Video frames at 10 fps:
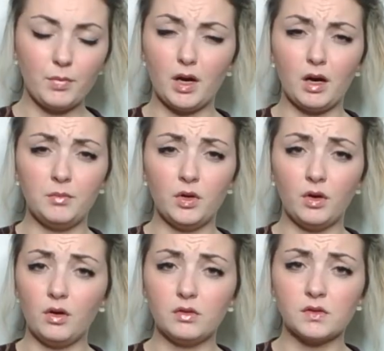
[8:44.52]
But I'm
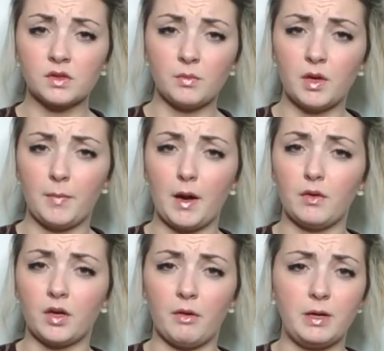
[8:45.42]
not snobby
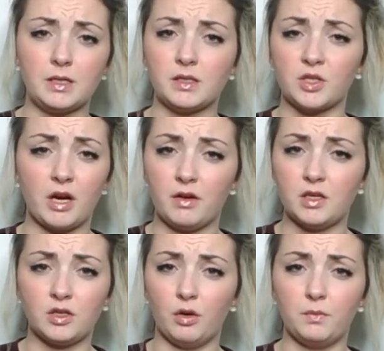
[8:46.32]
about going into charity
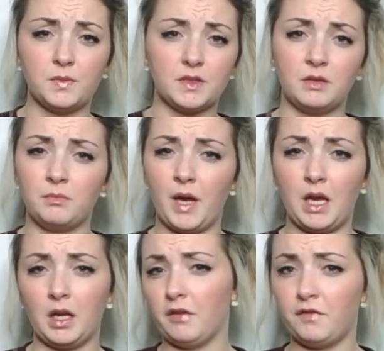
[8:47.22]
shops and
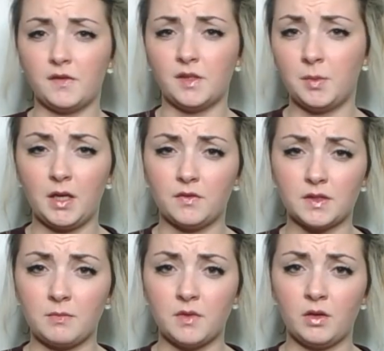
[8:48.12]
paying like 50p for
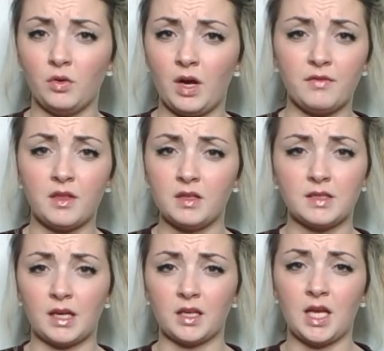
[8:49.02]
something or having
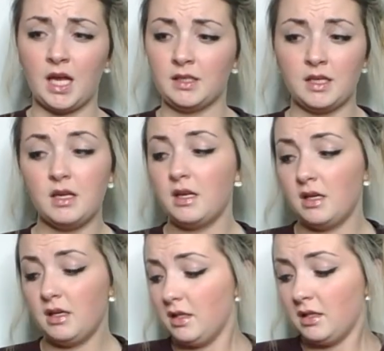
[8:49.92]
things secondhand.
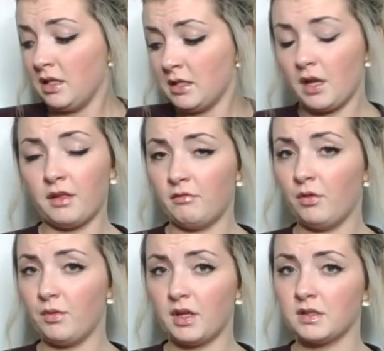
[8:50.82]
There's nothing
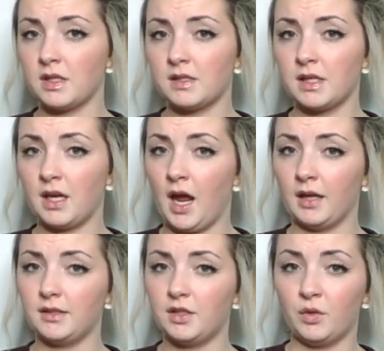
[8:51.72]
wrong with things that are
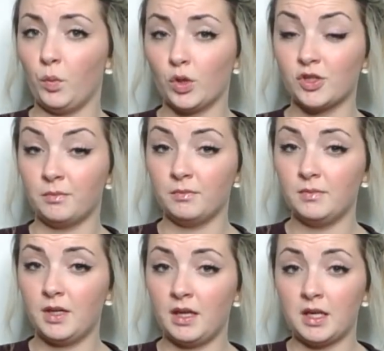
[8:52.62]
secondhand. You can wash them
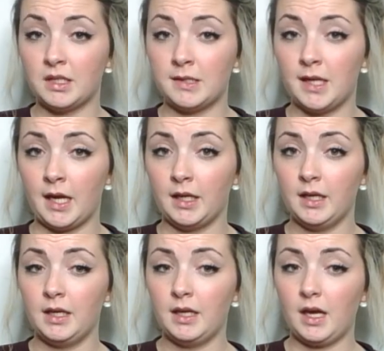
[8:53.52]
at the end of the day,
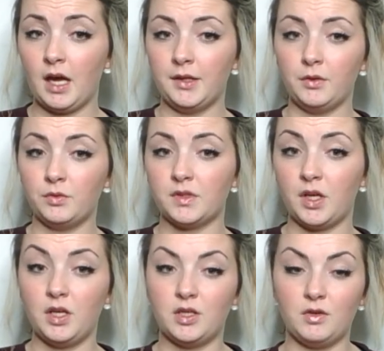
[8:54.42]
and also
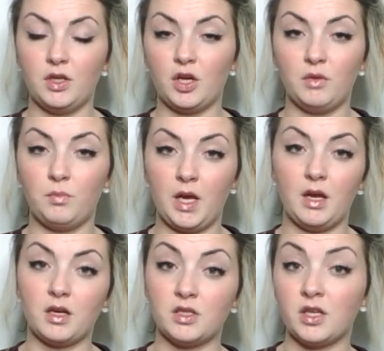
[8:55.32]
you're doing a good
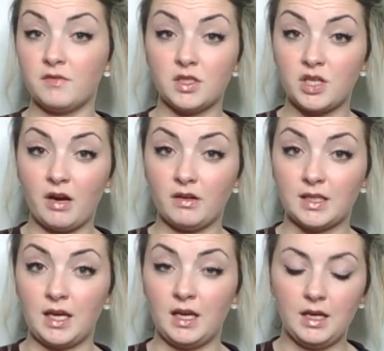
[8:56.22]
bit because you're giving to
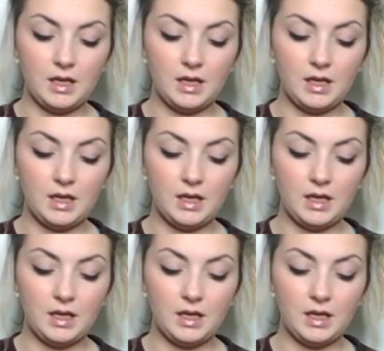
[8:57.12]
charity.